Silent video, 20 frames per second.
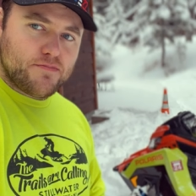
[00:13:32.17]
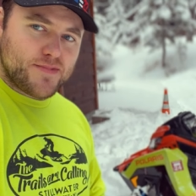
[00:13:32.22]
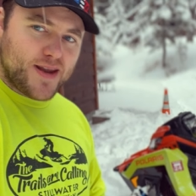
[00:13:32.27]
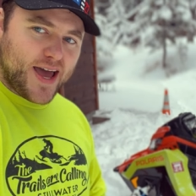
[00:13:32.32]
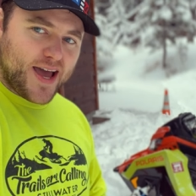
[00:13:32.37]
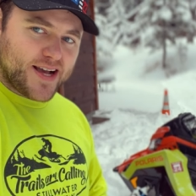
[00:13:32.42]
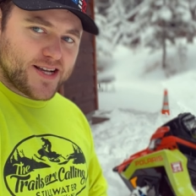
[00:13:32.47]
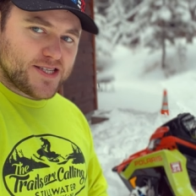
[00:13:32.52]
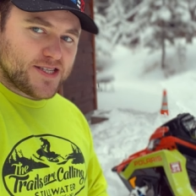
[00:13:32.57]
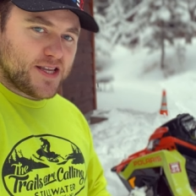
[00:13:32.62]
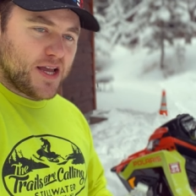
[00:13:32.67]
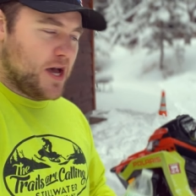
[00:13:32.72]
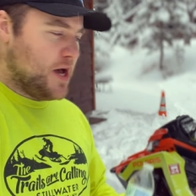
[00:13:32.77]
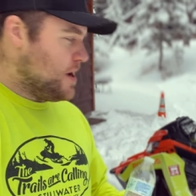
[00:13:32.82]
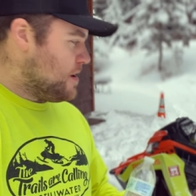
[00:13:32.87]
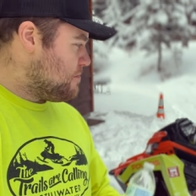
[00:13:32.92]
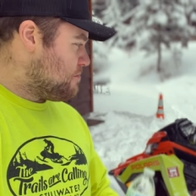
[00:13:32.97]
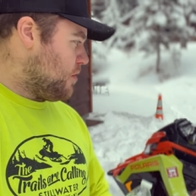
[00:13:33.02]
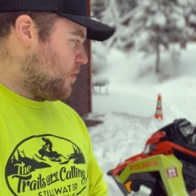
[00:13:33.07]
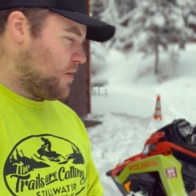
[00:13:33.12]
next,
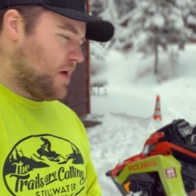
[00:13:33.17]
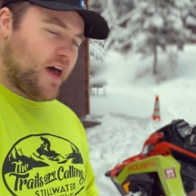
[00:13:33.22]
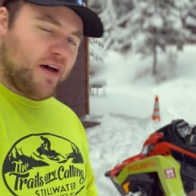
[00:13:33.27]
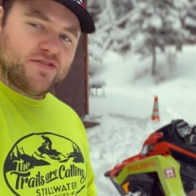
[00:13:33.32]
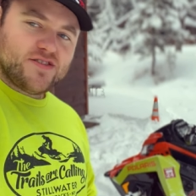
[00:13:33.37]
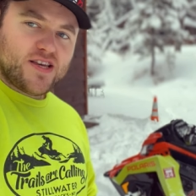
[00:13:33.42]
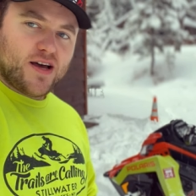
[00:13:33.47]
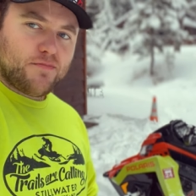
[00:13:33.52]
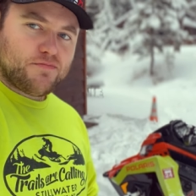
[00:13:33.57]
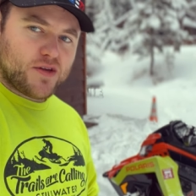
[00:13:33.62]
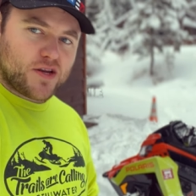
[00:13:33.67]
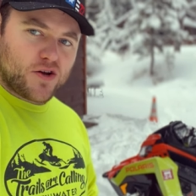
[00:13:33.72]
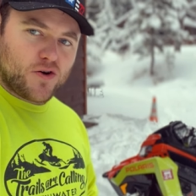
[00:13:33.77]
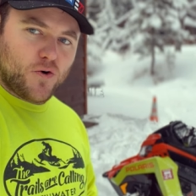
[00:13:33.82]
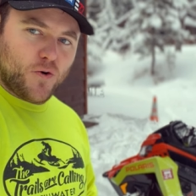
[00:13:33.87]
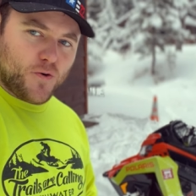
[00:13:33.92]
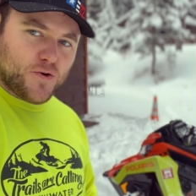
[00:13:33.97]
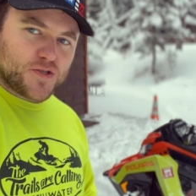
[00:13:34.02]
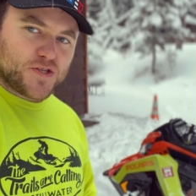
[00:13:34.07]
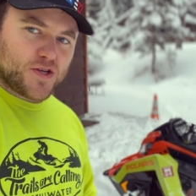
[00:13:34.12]
but we'll have something
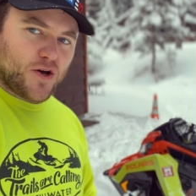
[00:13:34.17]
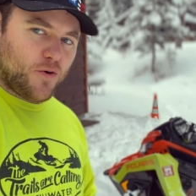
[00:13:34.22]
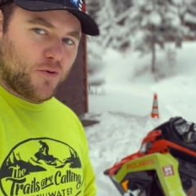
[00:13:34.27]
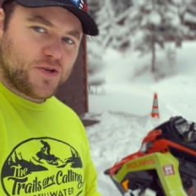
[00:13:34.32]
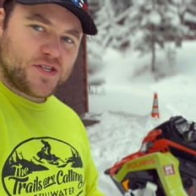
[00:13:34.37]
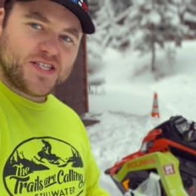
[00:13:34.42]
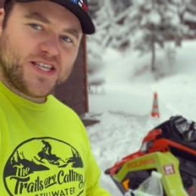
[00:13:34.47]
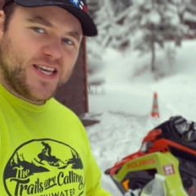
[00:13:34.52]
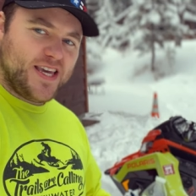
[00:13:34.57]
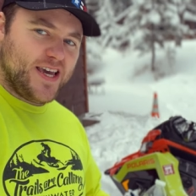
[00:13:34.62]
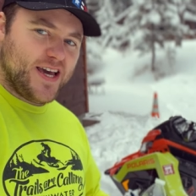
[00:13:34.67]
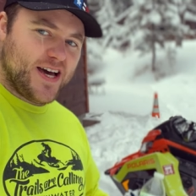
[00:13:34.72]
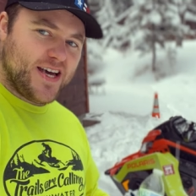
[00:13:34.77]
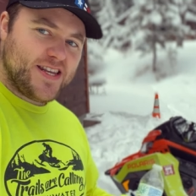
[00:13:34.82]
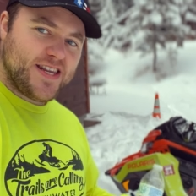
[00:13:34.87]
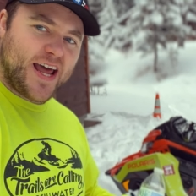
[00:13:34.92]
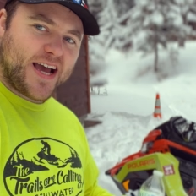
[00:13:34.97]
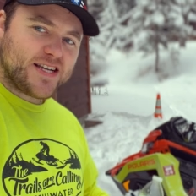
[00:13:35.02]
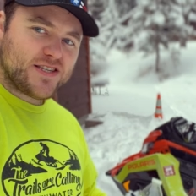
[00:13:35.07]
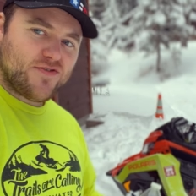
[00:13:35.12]
cool. So, we'll see you
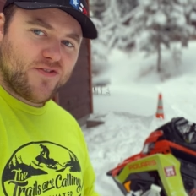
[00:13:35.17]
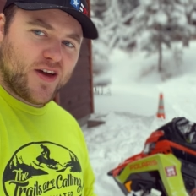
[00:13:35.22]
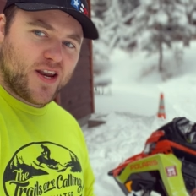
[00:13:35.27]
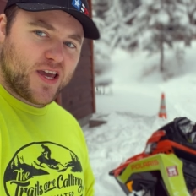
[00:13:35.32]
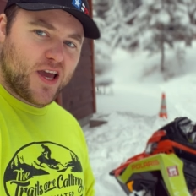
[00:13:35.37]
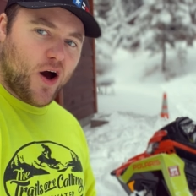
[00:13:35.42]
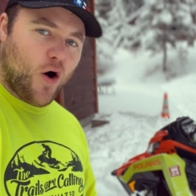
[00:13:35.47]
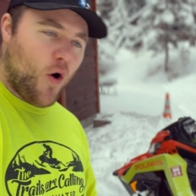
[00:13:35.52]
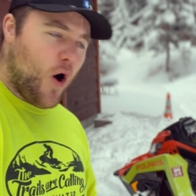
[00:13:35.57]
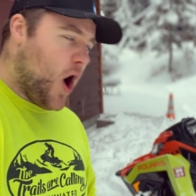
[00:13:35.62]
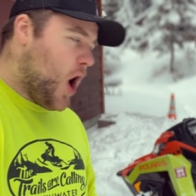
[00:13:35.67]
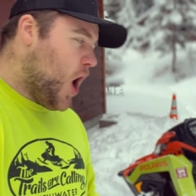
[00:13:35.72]
next video.